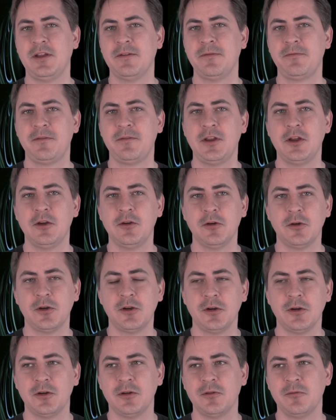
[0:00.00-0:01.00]
If
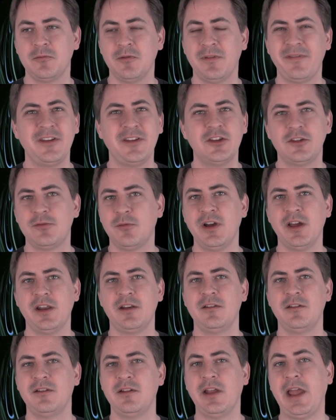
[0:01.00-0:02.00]
you just
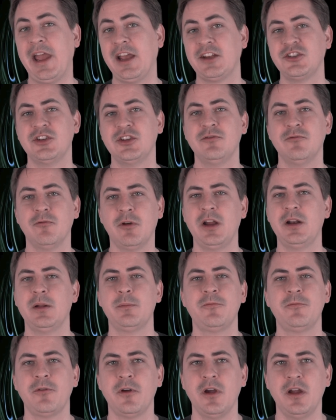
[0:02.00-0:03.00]
want action right
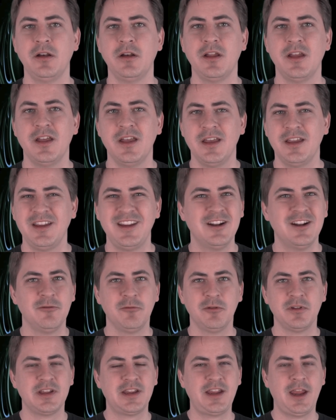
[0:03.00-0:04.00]
up front, you don't
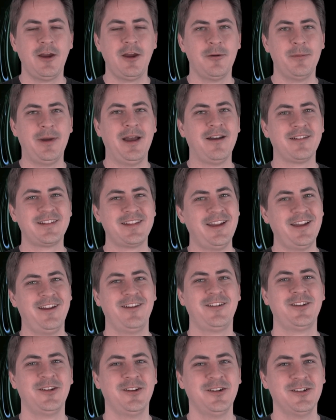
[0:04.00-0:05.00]
really care about
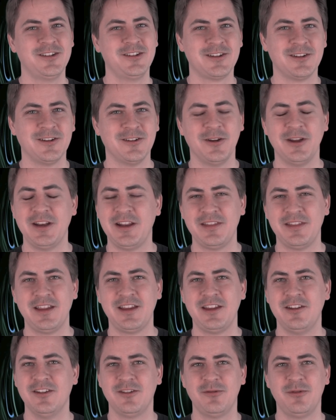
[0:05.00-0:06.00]
characters or
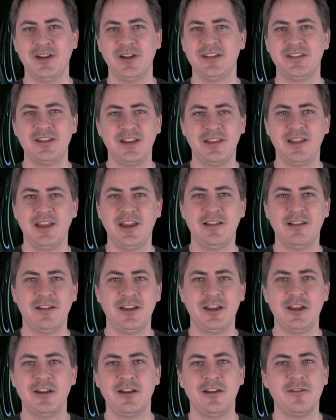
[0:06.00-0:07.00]
anything, you just want to see the
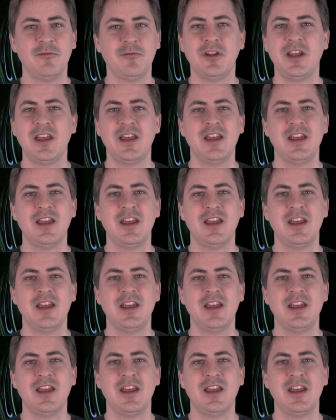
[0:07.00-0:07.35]
alien,